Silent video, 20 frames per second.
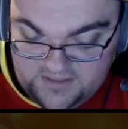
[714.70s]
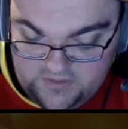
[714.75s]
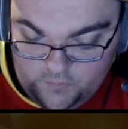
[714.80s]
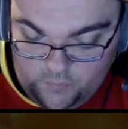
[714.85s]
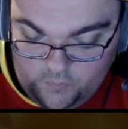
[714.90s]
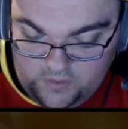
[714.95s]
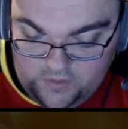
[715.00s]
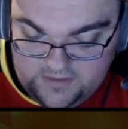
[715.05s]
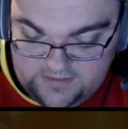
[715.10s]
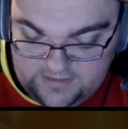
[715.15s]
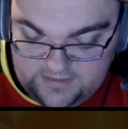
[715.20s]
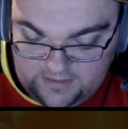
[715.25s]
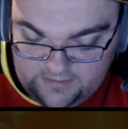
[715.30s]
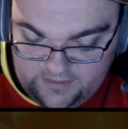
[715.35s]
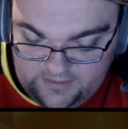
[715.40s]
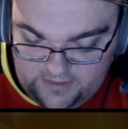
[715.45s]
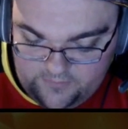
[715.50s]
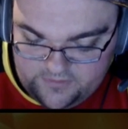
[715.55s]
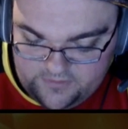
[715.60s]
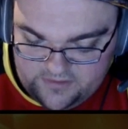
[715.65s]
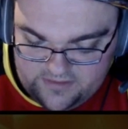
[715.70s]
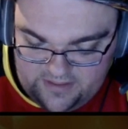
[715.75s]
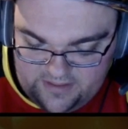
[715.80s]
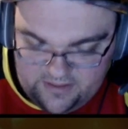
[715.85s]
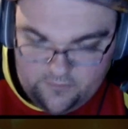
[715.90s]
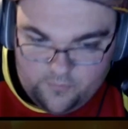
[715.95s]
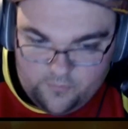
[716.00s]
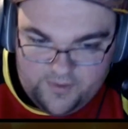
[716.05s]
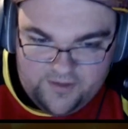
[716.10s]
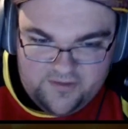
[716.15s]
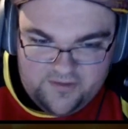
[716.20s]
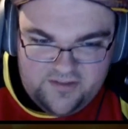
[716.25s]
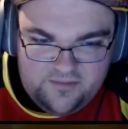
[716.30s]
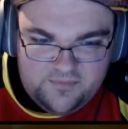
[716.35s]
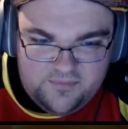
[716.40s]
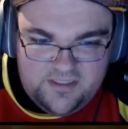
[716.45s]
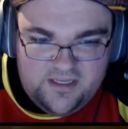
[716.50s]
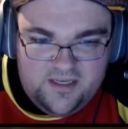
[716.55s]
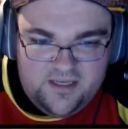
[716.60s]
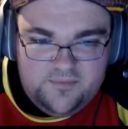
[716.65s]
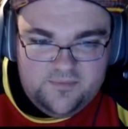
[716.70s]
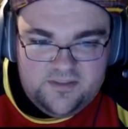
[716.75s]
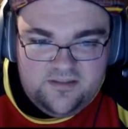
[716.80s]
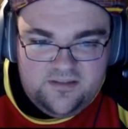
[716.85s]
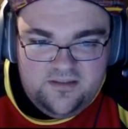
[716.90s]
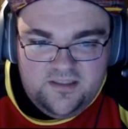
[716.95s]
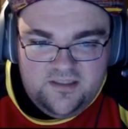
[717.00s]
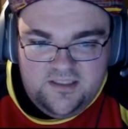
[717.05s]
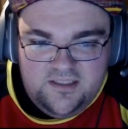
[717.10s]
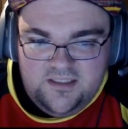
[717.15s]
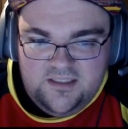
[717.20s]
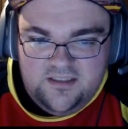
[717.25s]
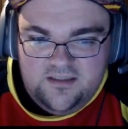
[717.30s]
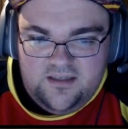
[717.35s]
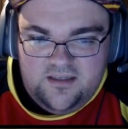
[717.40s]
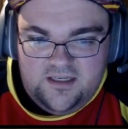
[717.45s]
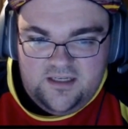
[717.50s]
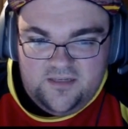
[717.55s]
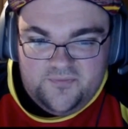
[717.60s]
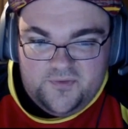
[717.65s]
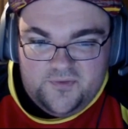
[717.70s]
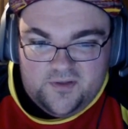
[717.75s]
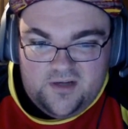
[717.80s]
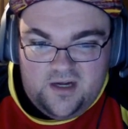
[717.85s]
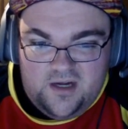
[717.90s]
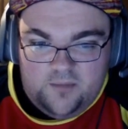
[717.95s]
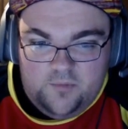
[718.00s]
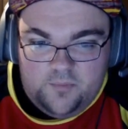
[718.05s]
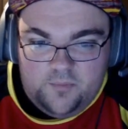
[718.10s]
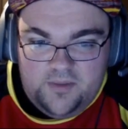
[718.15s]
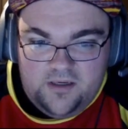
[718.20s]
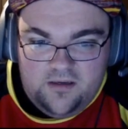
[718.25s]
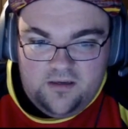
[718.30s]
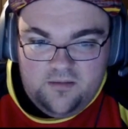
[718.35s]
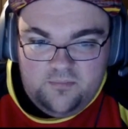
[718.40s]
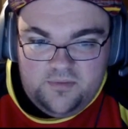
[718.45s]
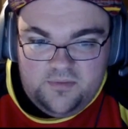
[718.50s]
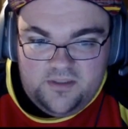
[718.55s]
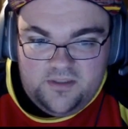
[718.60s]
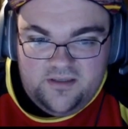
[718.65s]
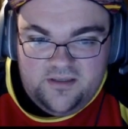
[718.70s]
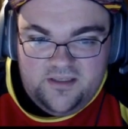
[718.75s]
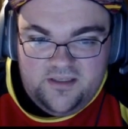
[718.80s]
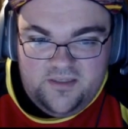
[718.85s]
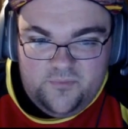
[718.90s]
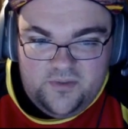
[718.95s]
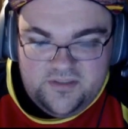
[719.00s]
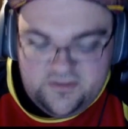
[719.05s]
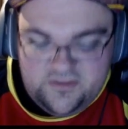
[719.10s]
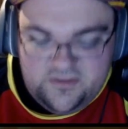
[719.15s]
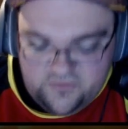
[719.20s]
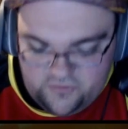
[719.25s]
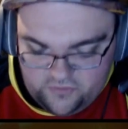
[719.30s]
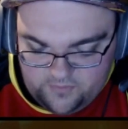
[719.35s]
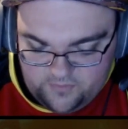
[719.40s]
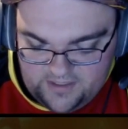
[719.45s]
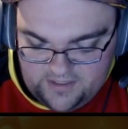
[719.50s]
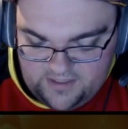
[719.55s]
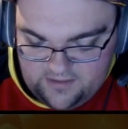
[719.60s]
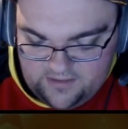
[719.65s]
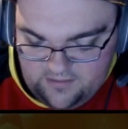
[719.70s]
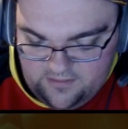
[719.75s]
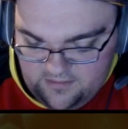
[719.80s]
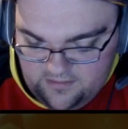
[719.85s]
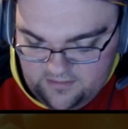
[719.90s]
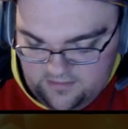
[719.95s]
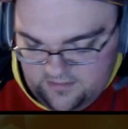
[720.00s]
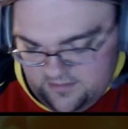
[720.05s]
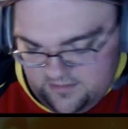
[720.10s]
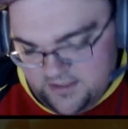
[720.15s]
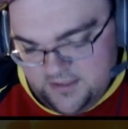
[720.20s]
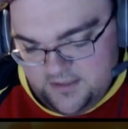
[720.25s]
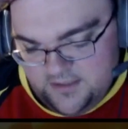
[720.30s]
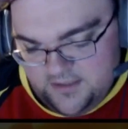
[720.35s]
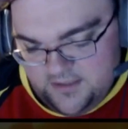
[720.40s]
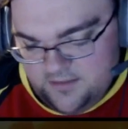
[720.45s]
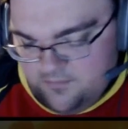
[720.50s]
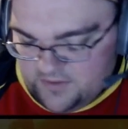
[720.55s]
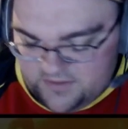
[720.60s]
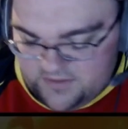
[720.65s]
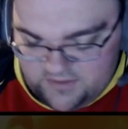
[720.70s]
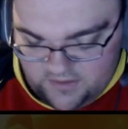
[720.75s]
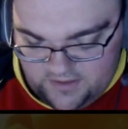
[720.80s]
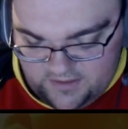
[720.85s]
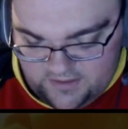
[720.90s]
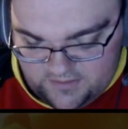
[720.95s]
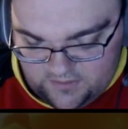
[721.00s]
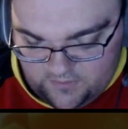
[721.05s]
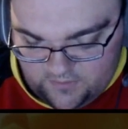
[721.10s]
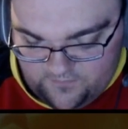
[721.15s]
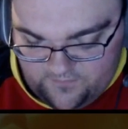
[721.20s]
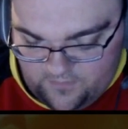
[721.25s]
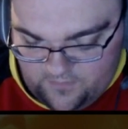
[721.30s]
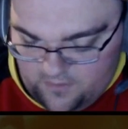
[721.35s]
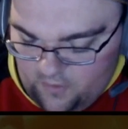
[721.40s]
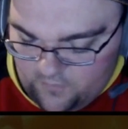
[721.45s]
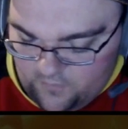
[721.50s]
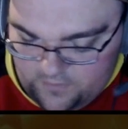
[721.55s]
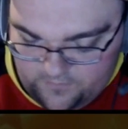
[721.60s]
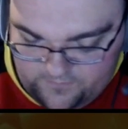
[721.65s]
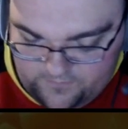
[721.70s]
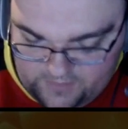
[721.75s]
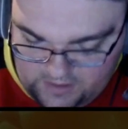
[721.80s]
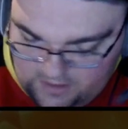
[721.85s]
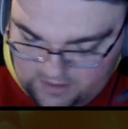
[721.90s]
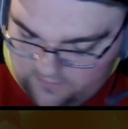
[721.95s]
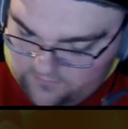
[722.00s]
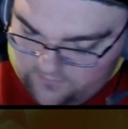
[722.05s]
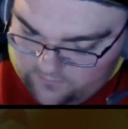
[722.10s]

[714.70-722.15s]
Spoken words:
a 110k, which is kind of weird sometimes for combo power, but it wasn't too bad. But it's a overrun 5,